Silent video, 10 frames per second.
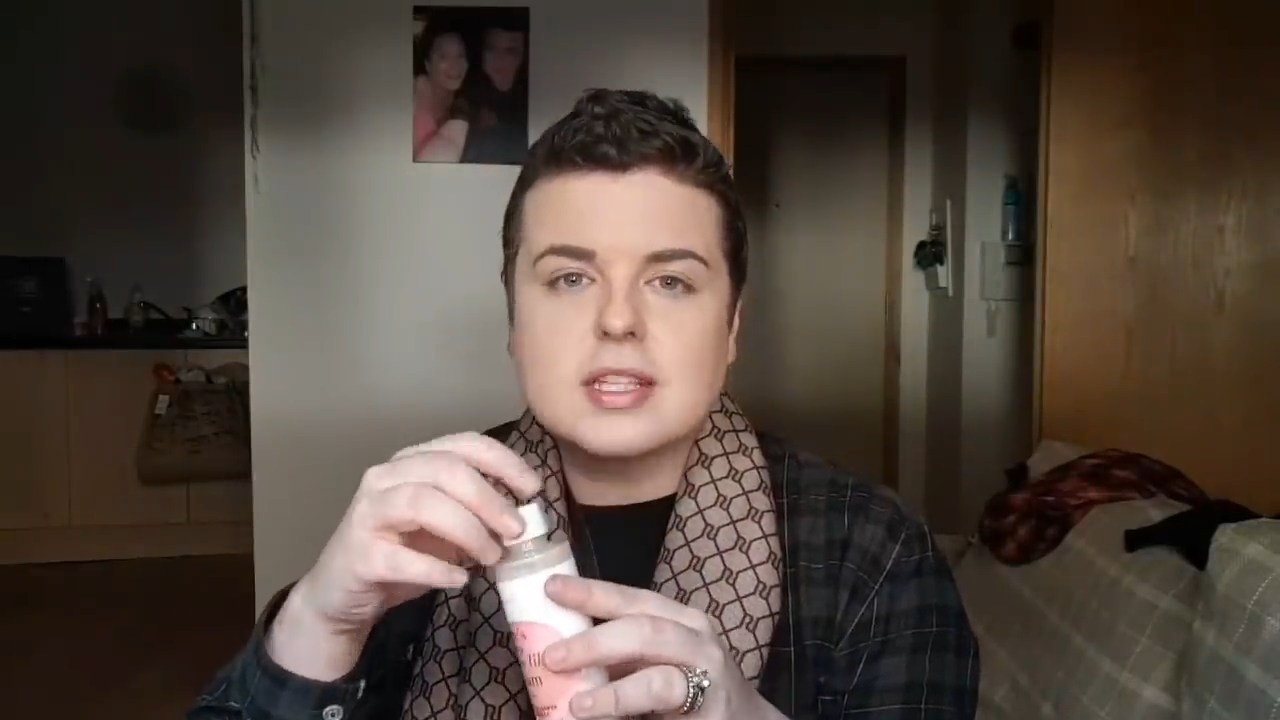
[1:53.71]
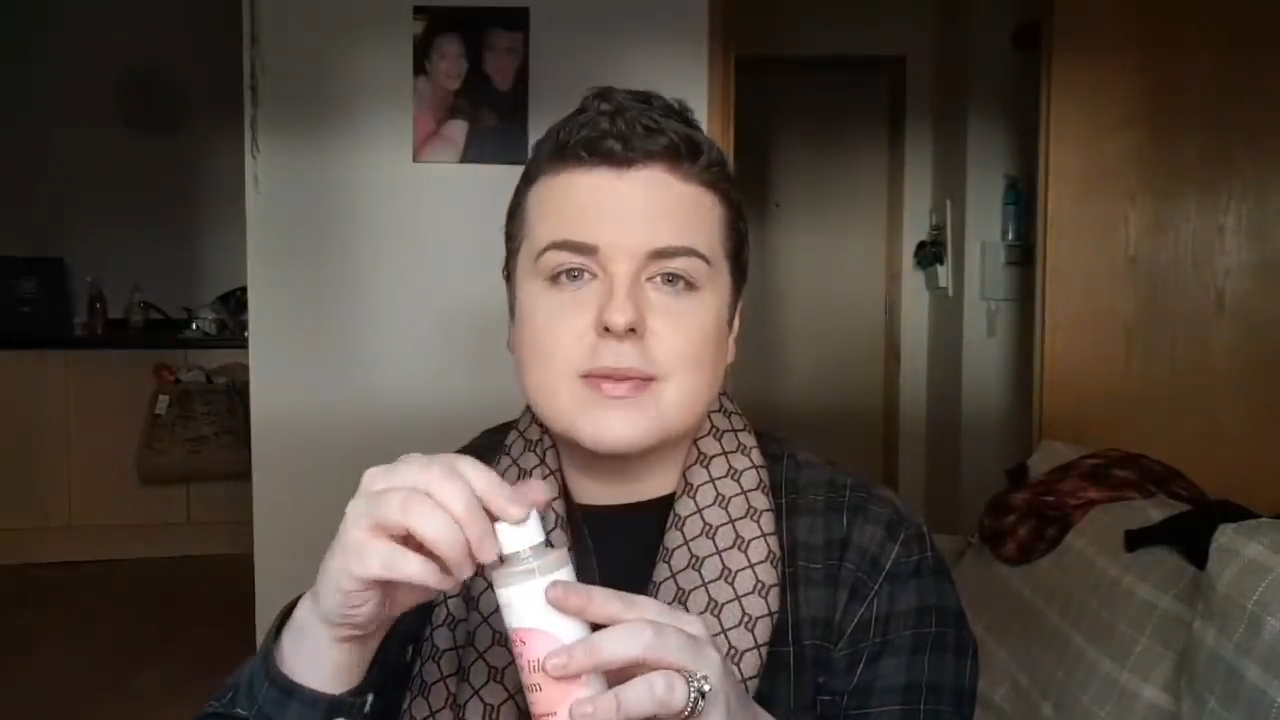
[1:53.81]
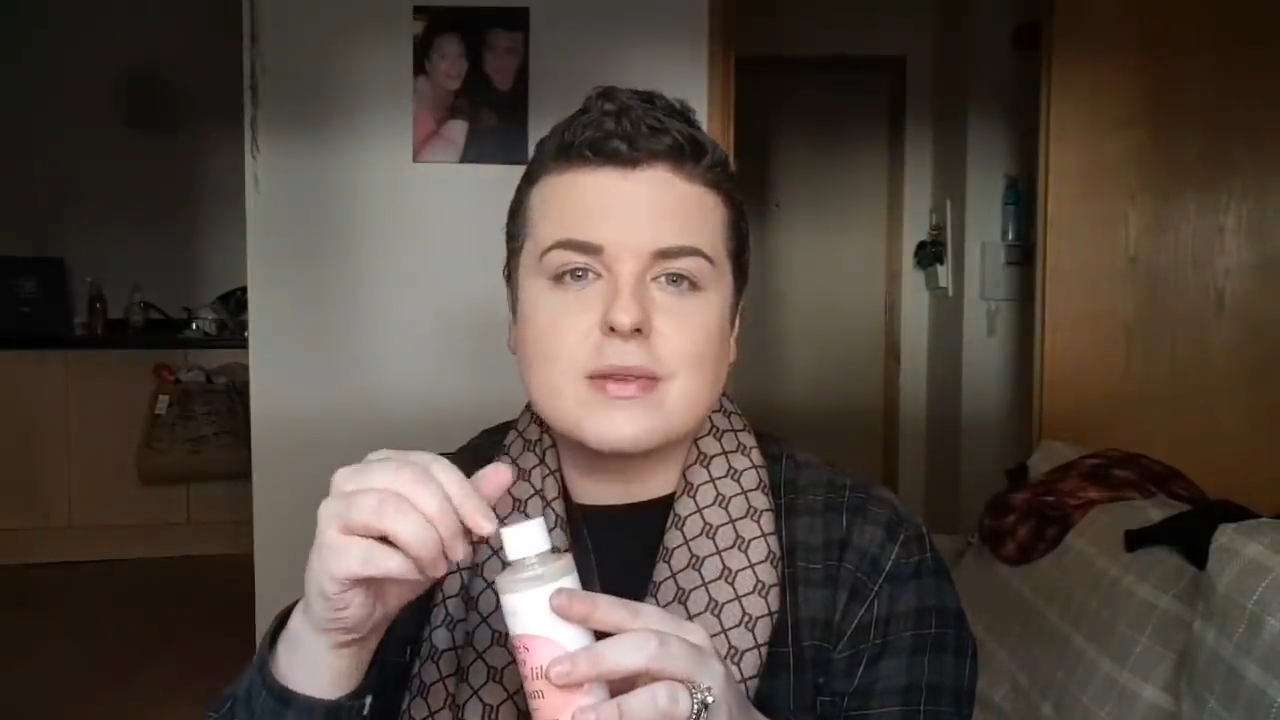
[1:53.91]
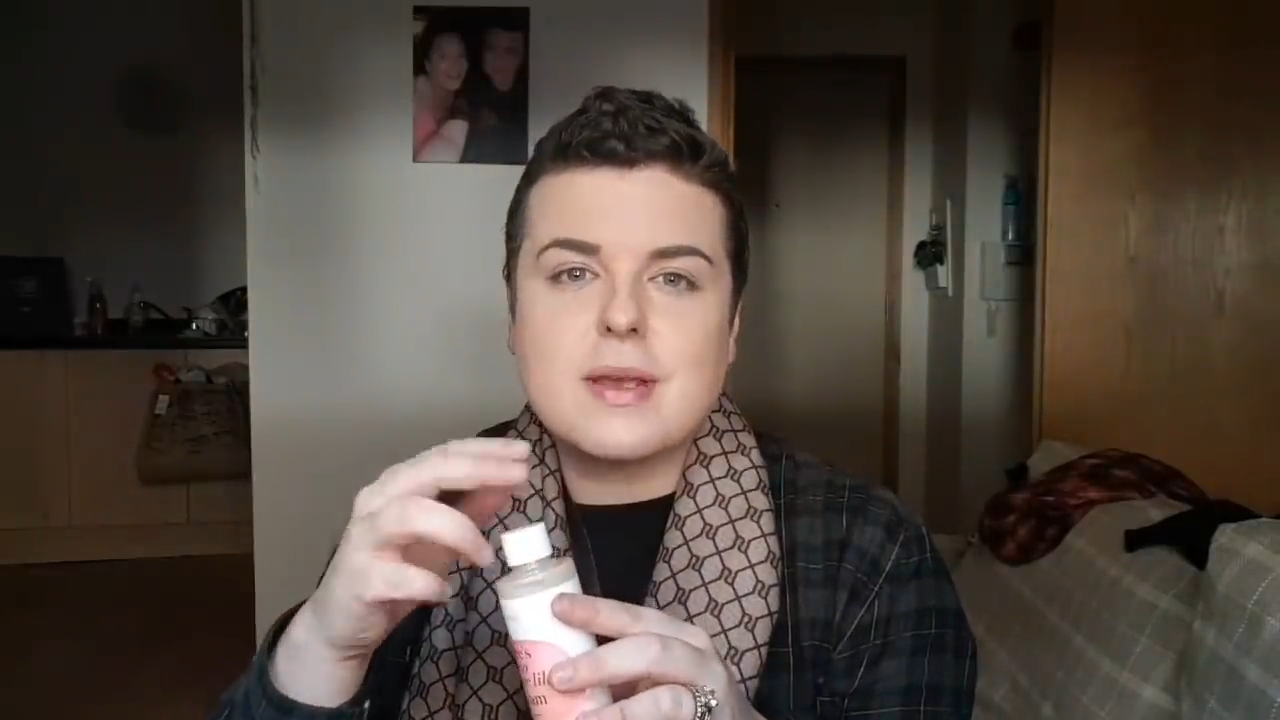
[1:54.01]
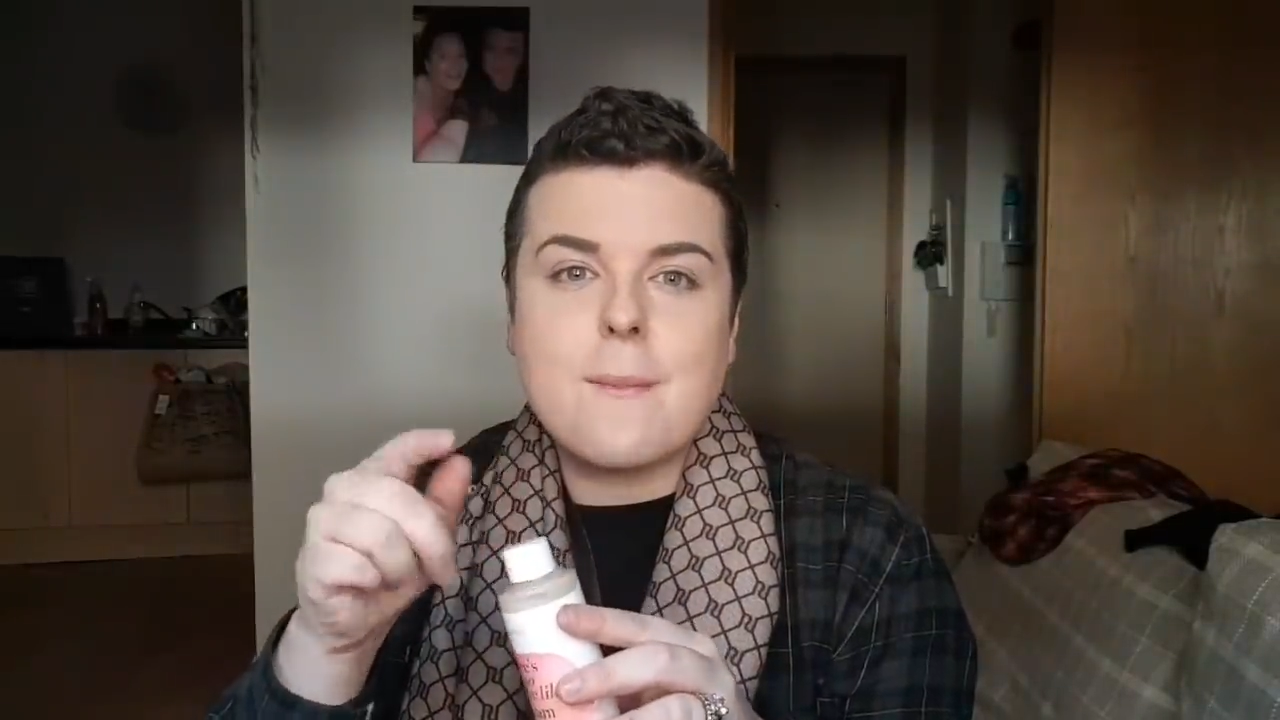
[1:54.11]
it
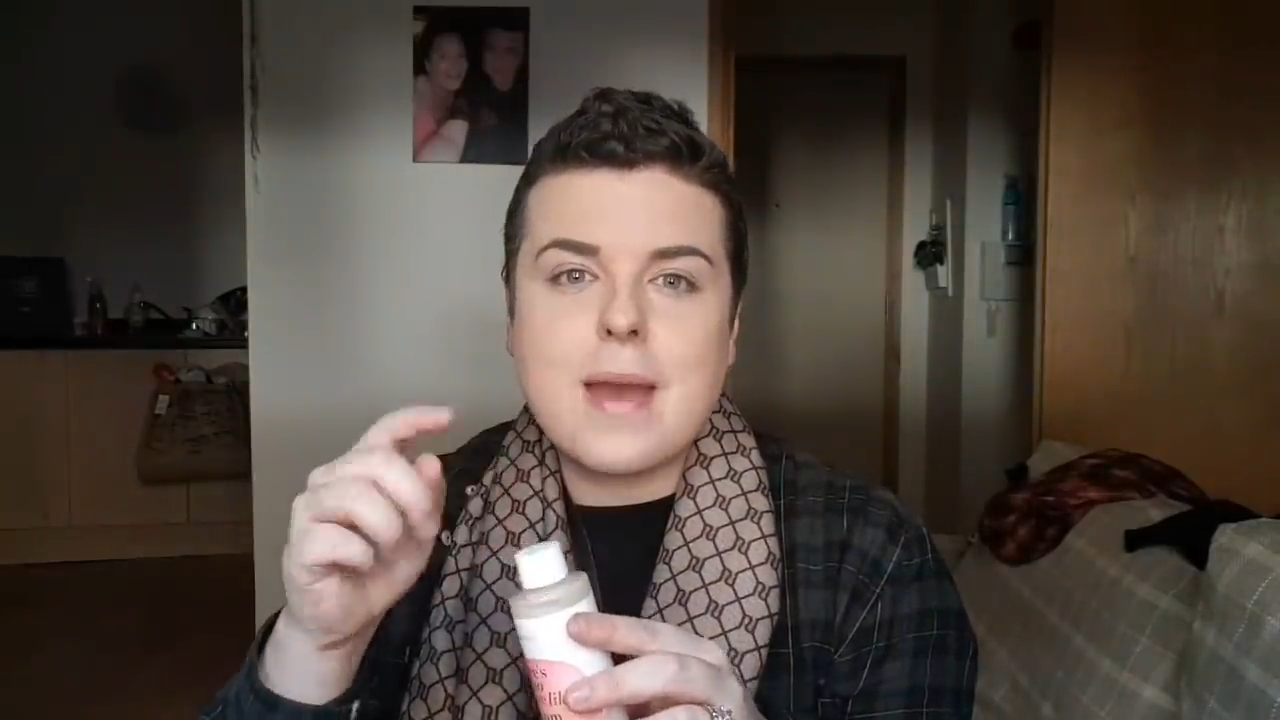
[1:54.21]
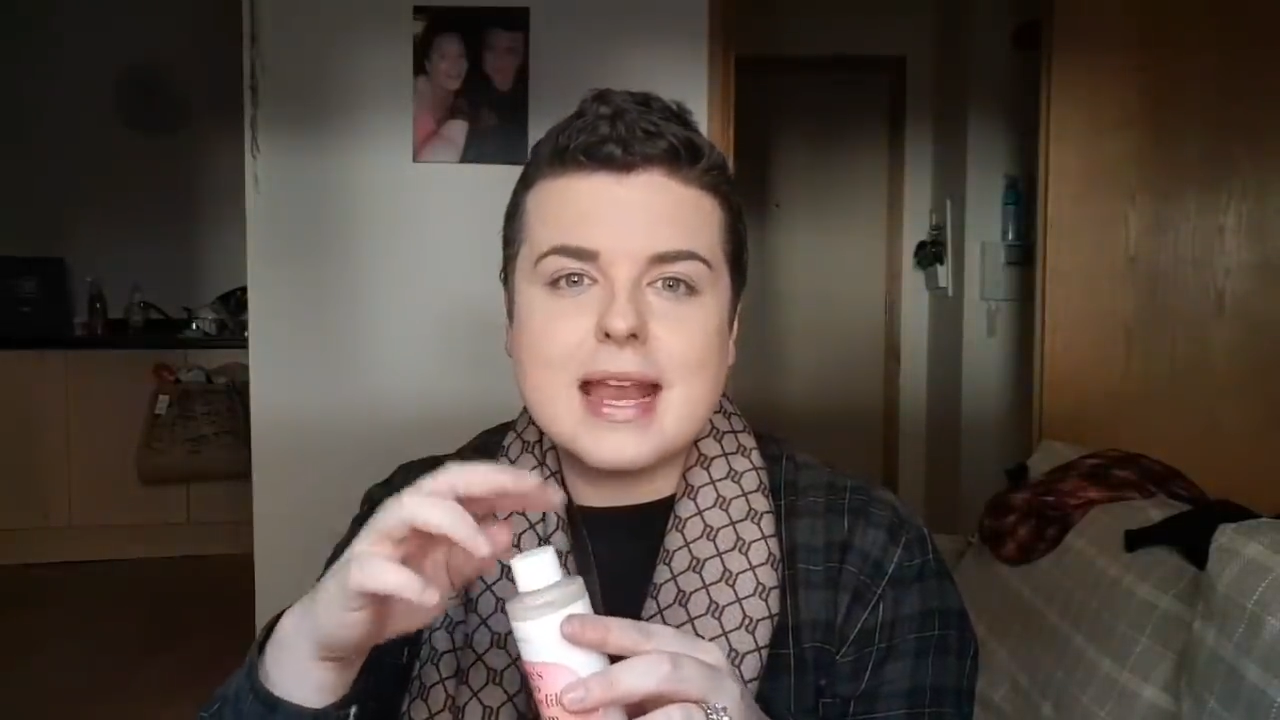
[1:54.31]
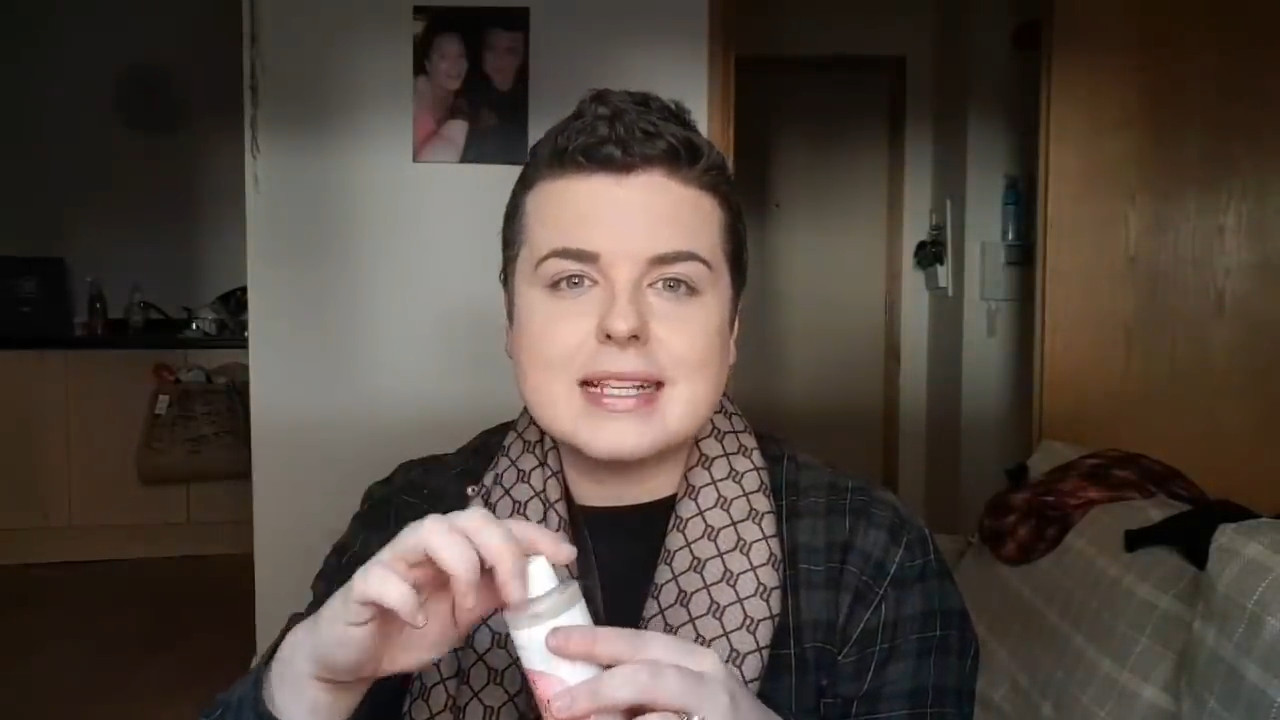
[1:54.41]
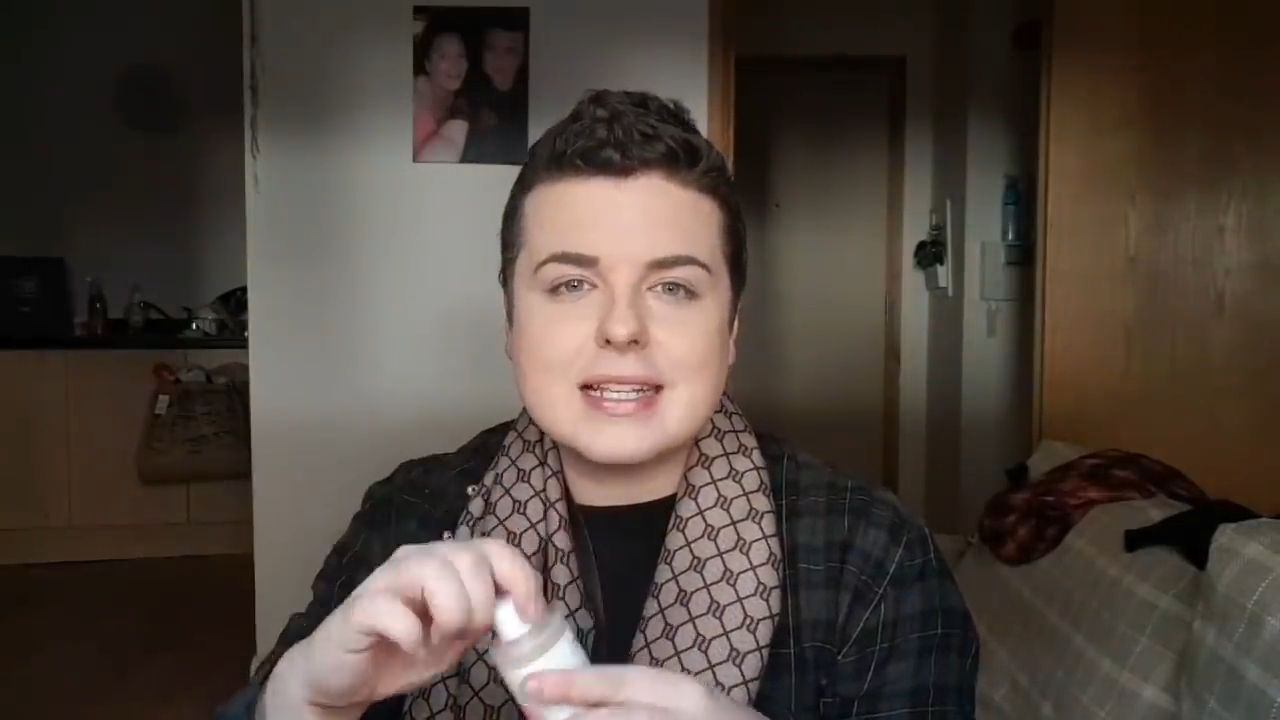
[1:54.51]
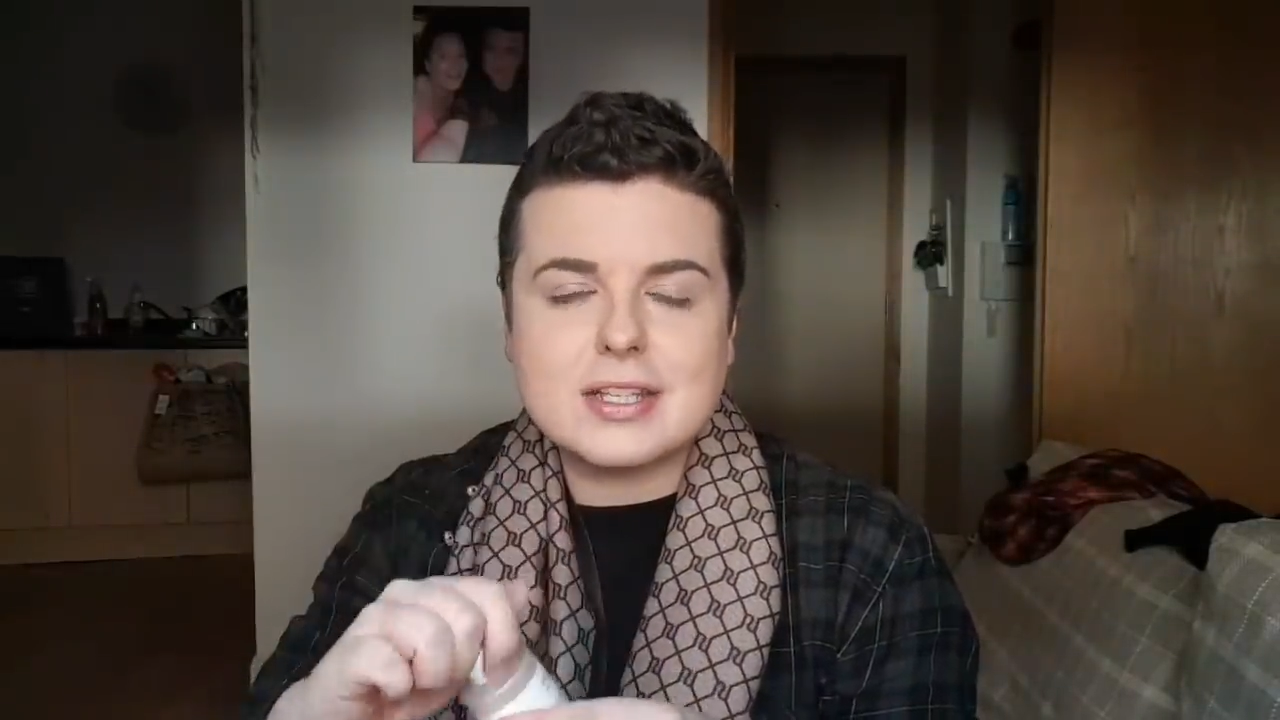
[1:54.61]
smells
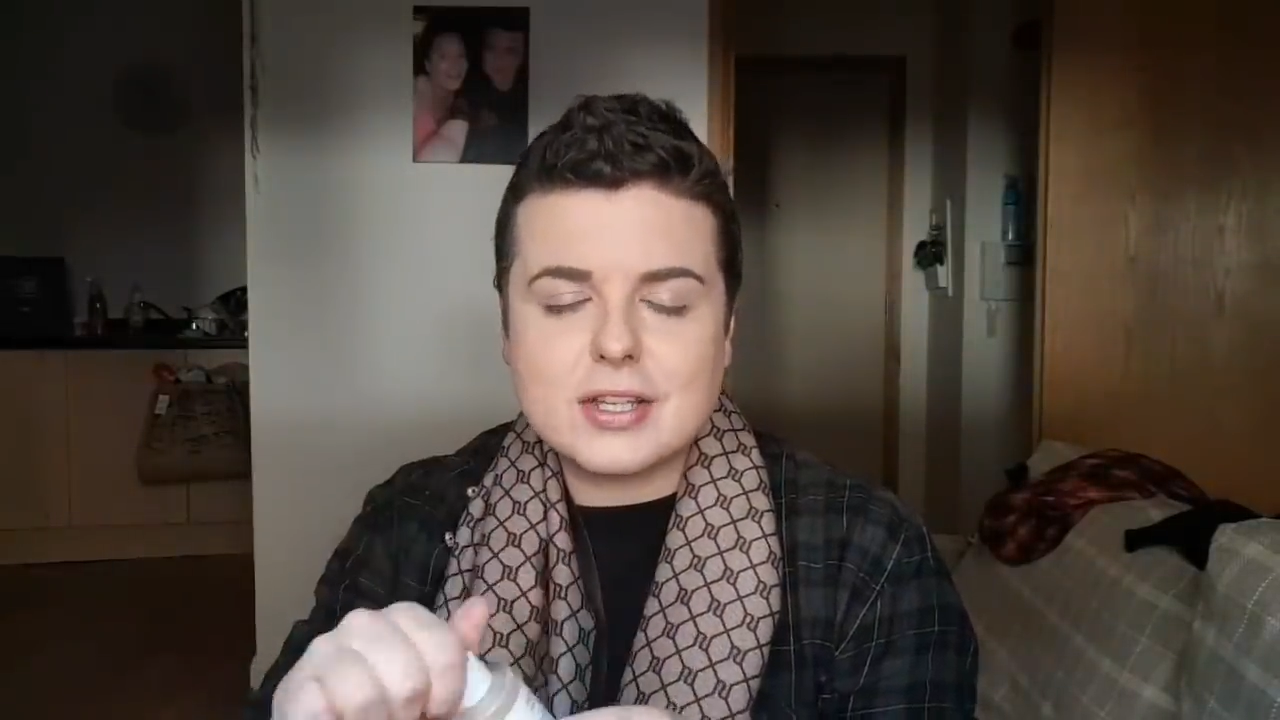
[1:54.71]
amazing.